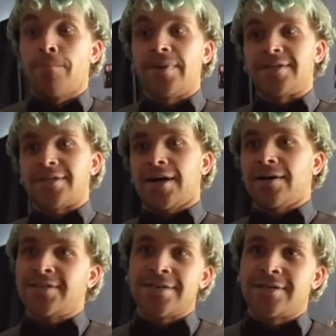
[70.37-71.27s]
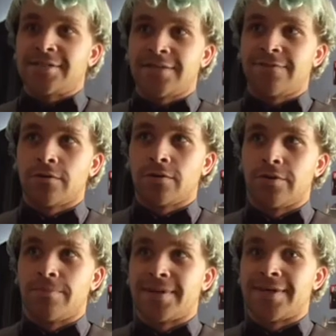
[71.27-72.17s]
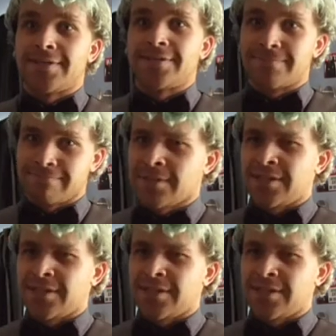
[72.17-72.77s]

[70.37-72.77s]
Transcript: But I didn't actually fool her because